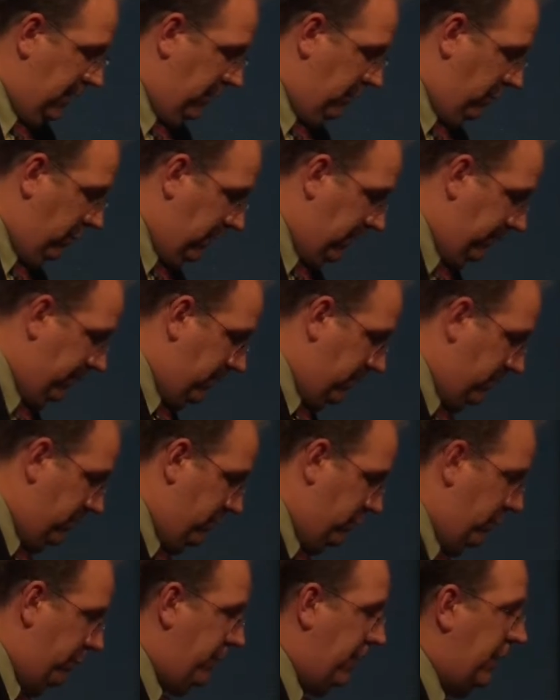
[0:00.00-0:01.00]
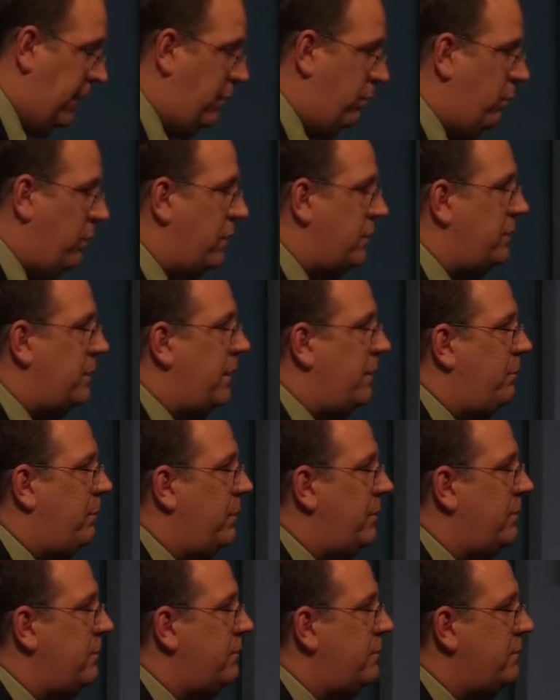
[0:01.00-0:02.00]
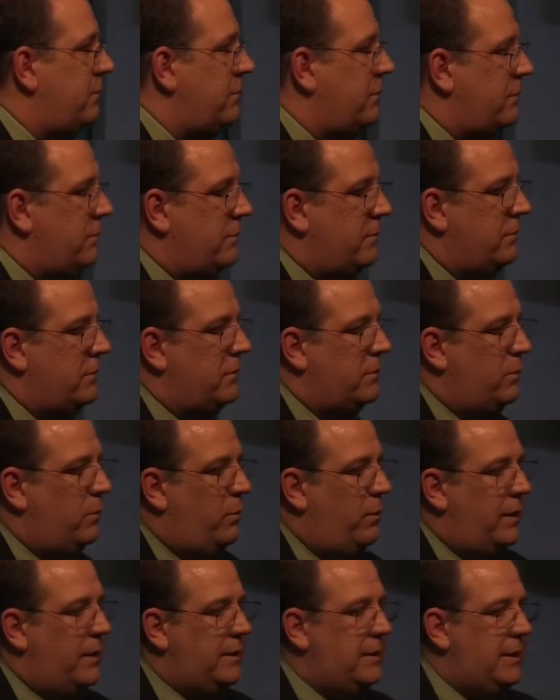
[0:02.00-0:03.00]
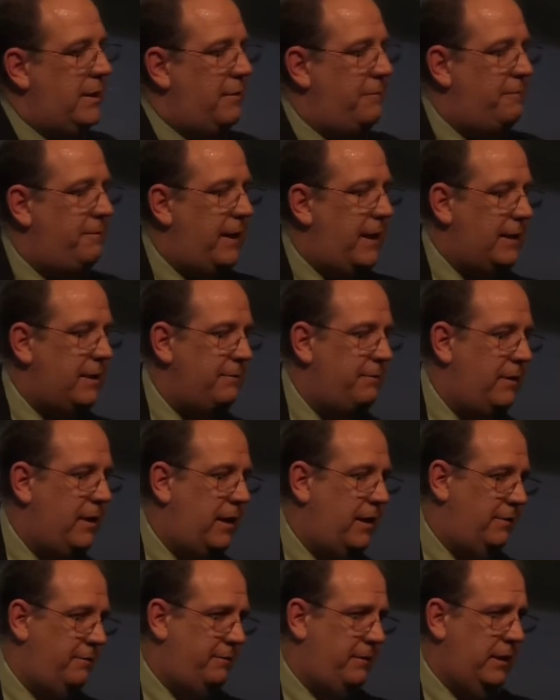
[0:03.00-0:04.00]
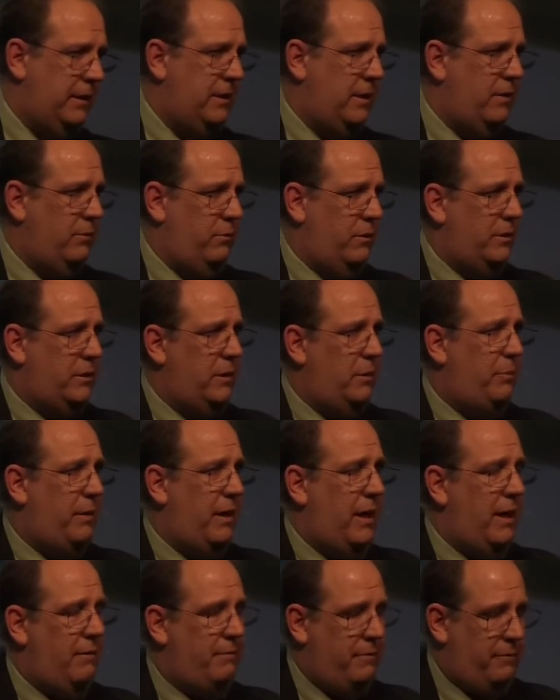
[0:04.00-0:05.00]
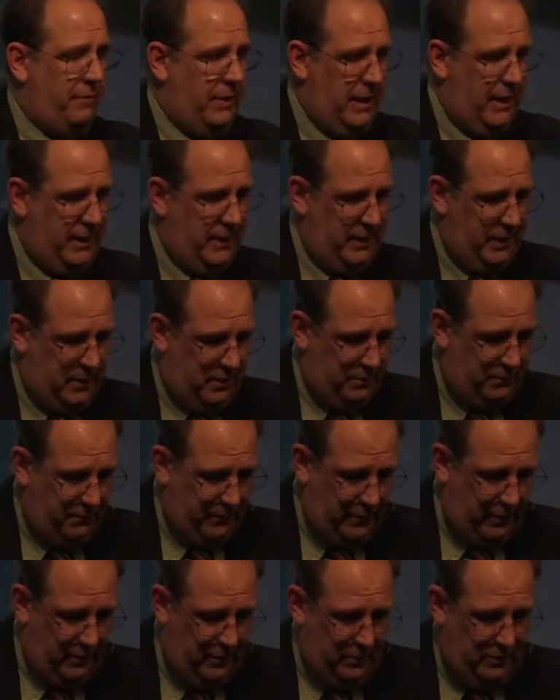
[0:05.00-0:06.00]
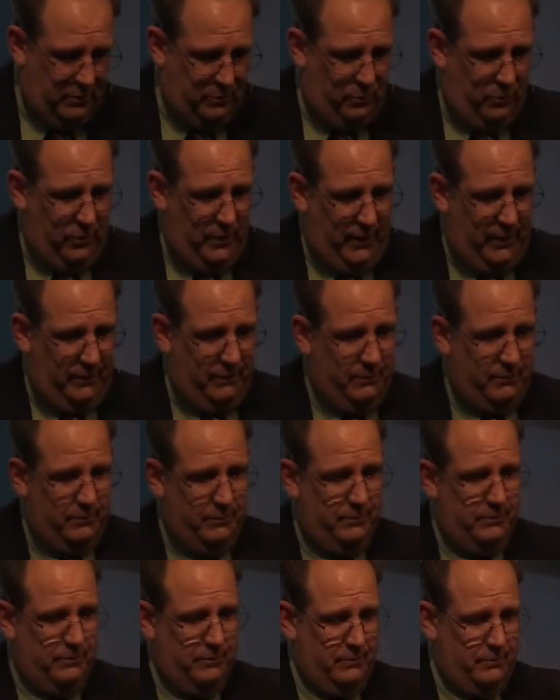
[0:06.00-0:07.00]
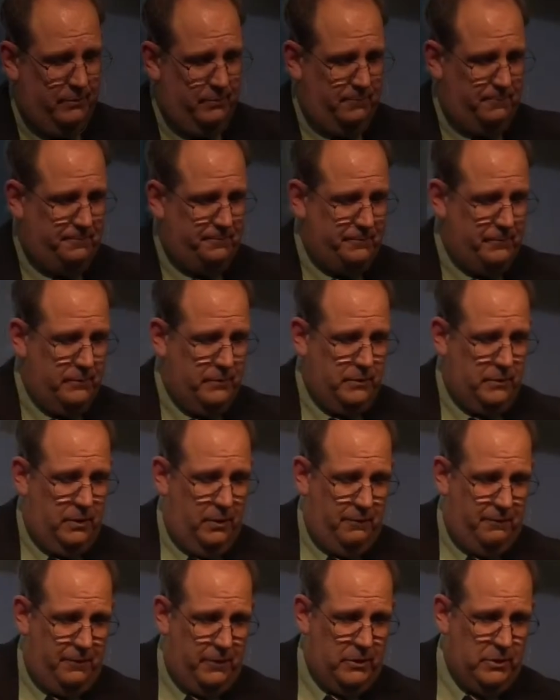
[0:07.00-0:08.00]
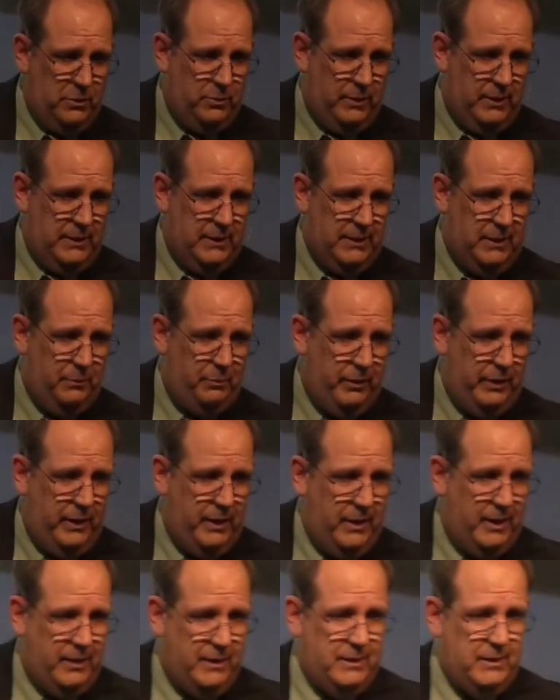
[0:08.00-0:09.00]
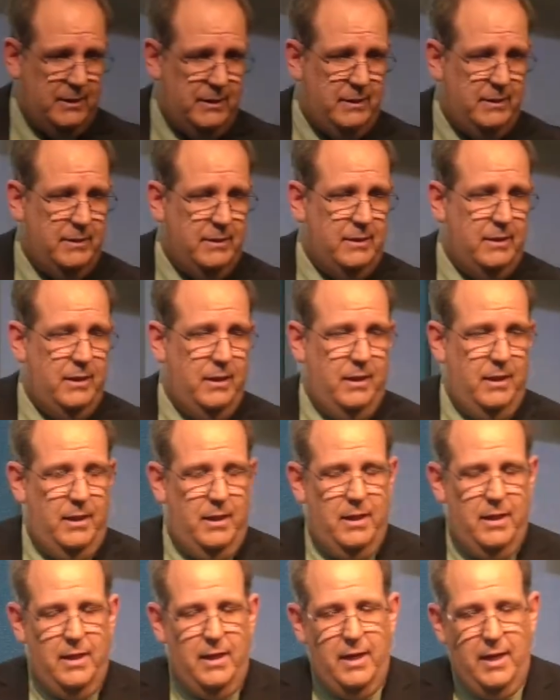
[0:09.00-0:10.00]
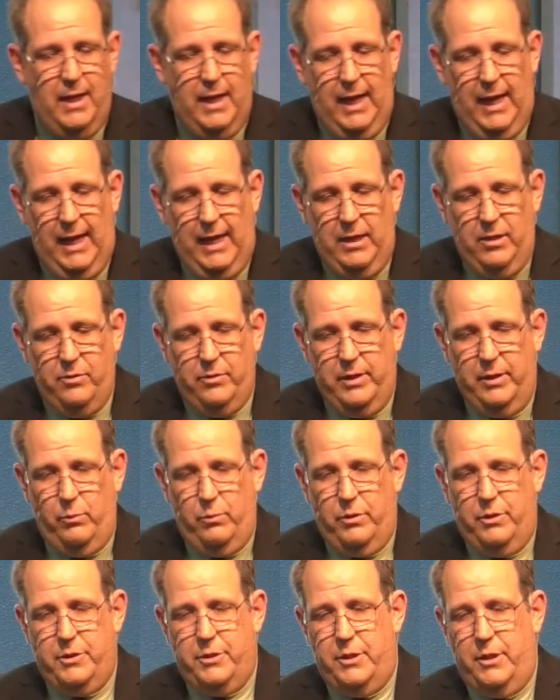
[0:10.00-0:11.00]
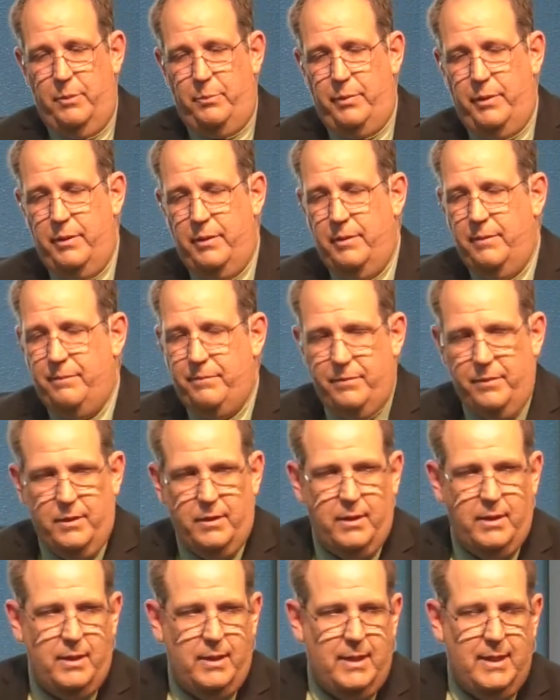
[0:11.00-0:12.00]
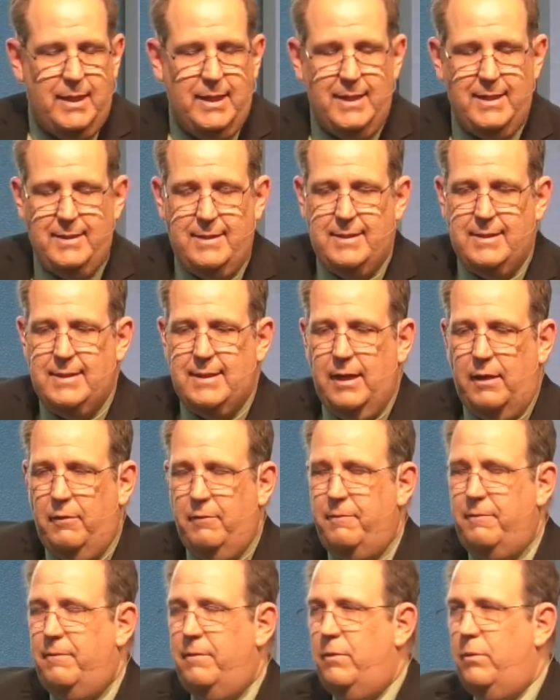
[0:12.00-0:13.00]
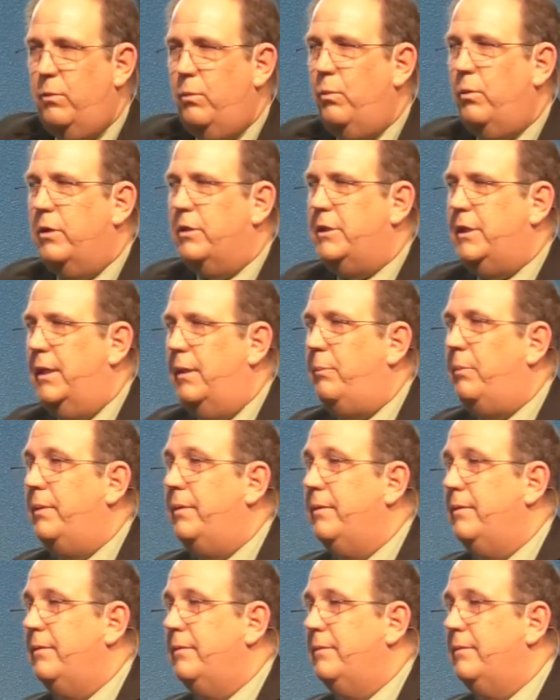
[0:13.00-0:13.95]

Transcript: one of those would be in worship. What is the effect of conflict on worship? I have three ideas for you this morning. The first one is simply this angry worship is self worship.